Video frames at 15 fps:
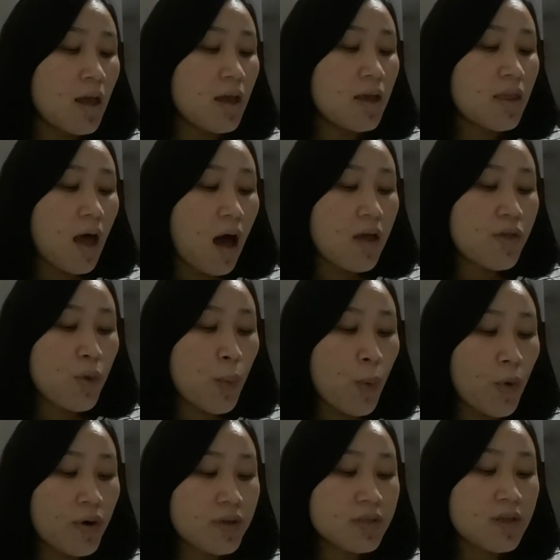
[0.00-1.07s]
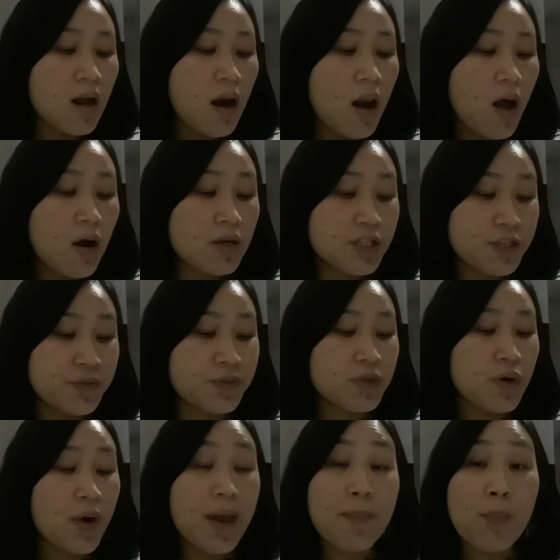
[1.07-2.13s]
In other words, a lot
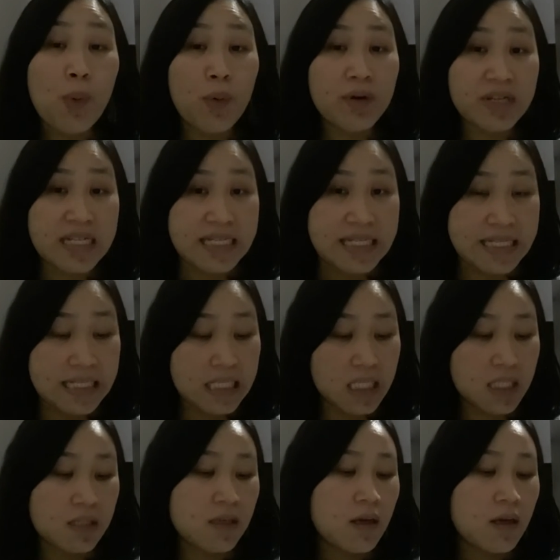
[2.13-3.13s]
of repetition.